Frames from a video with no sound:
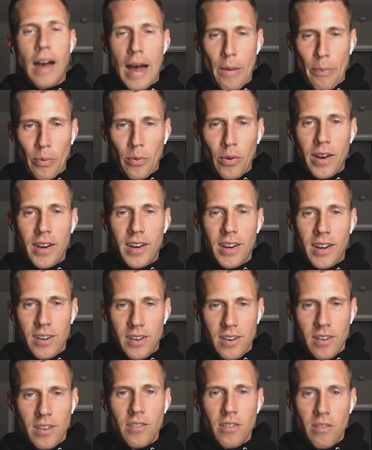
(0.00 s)

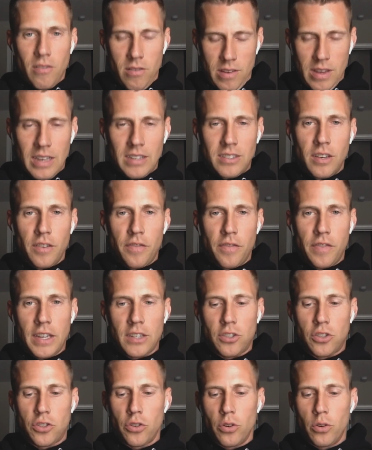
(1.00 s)
operating as if
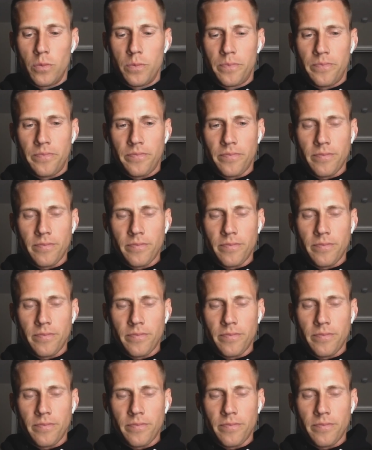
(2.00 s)
that's true.